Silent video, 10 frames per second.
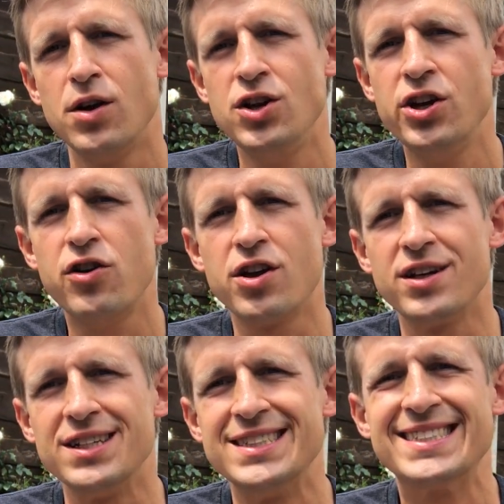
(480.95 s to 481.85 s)
you got
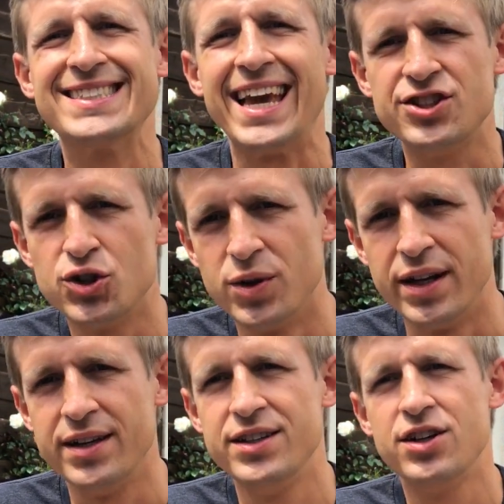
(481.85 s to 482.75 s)
to
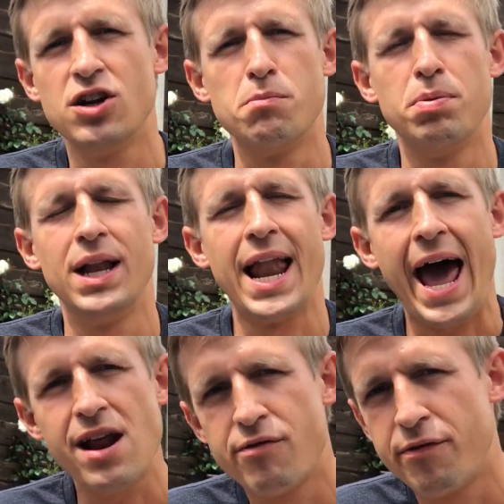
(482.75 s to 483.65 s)
schedule it. You got to
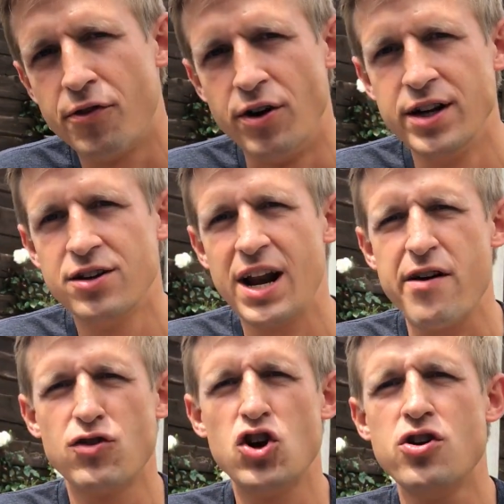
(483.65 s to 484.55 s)
plan for it. You got to
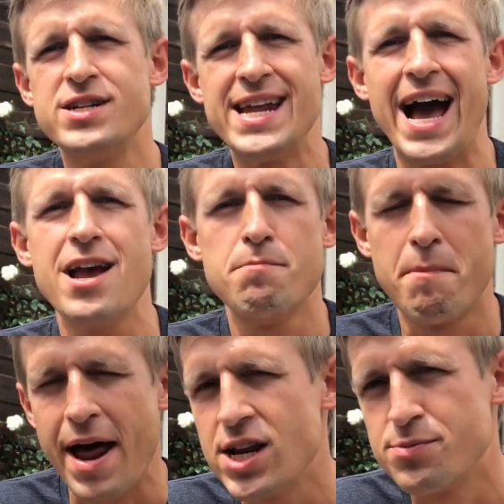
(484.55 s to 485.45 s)
have good
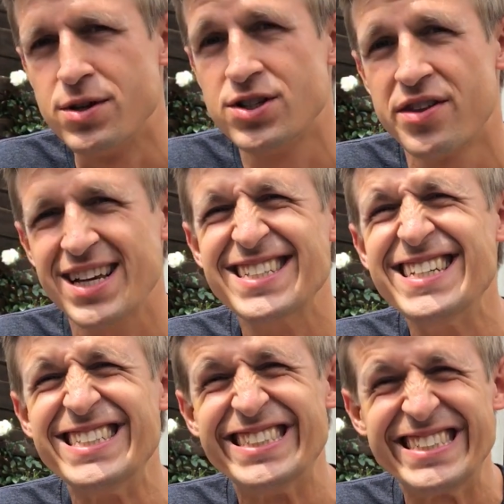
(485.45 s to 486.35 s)
time management. So that's
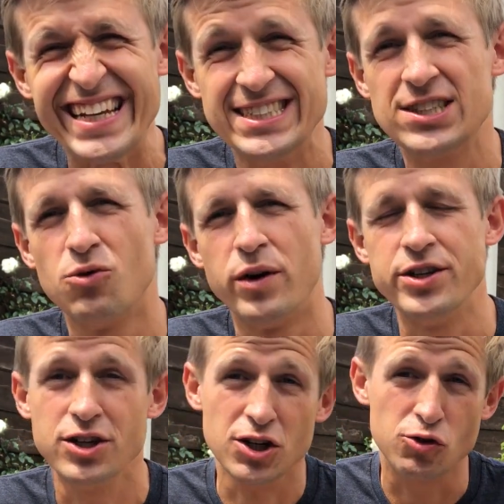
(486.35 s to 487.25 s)
an essential
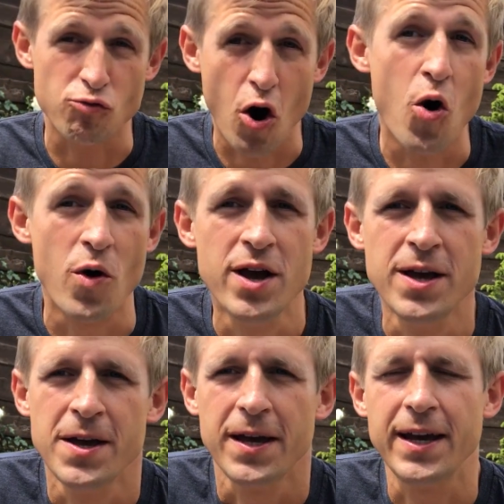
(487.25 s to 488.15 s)
one. You got to grow
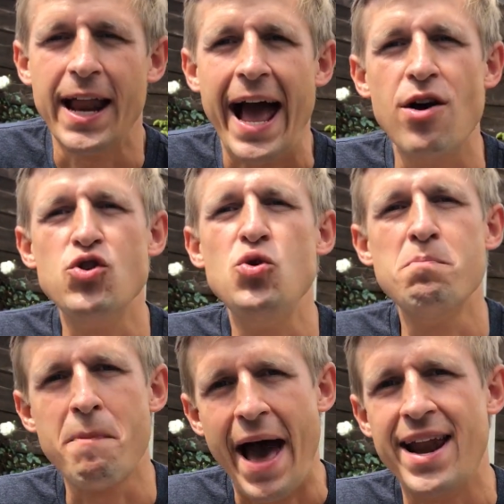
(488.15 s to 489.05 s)
in how you
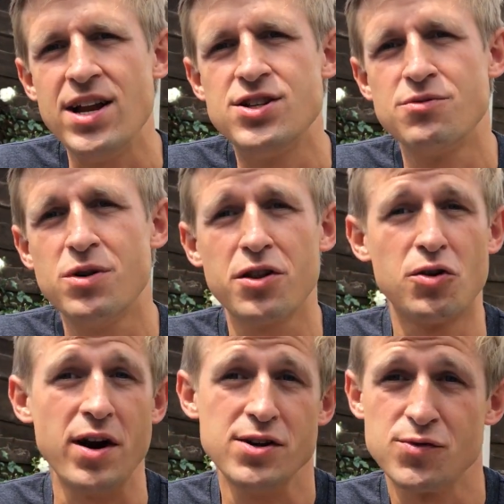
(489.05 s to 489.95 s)
manage. One of
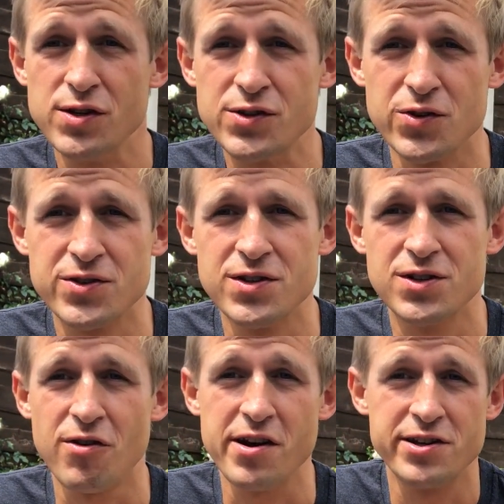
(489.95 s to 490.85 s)
the greatest
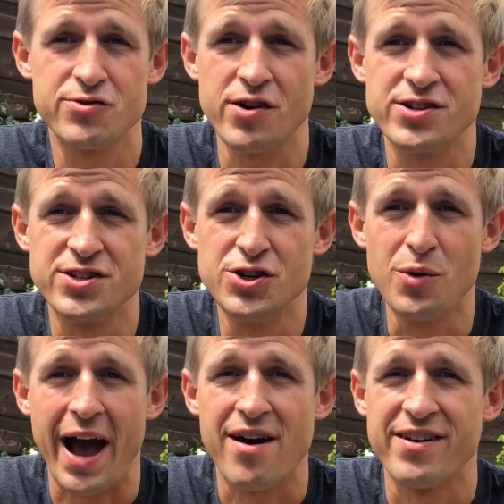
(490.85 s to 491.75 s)
resources, greatest treasures
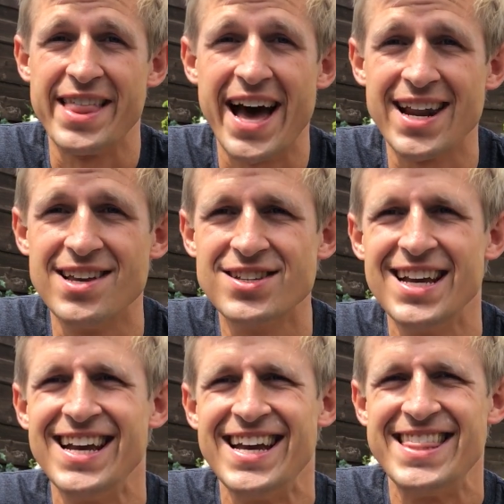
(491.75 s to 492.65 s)
you have, and
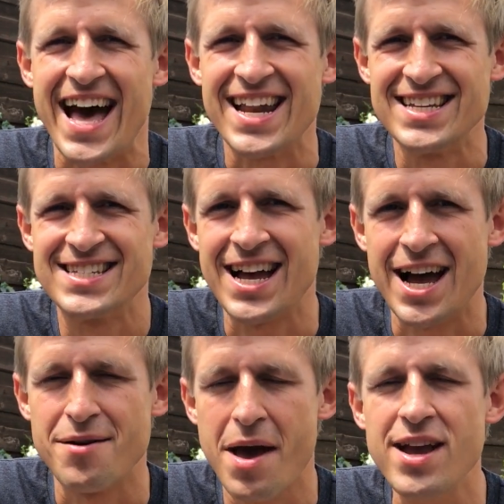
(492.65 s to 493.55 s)
that is
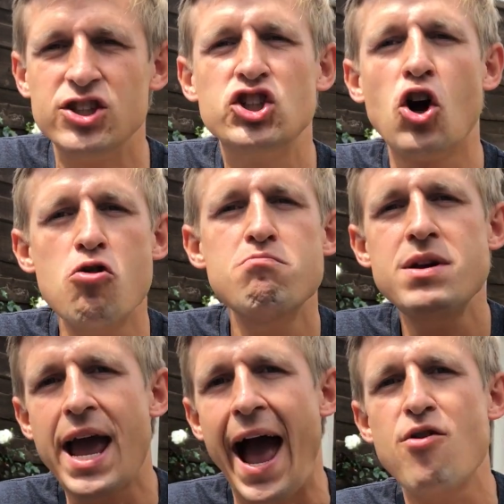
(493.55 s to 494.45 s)
time. Hey, show
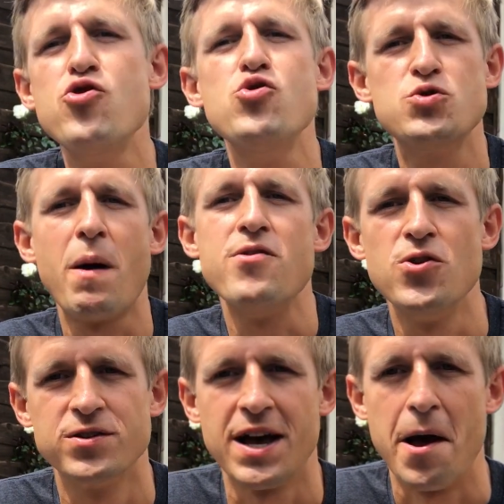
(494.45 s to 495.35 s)
me how you
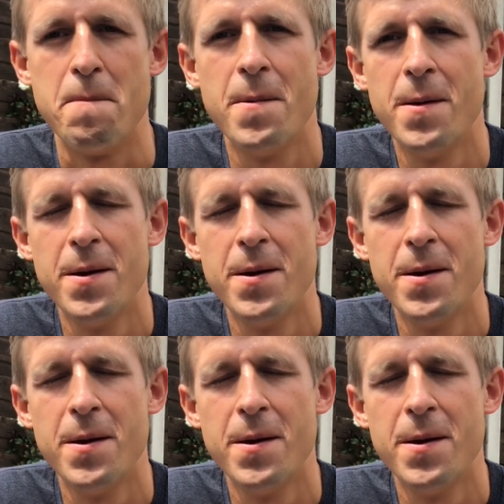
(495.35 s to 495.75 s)
spend your time,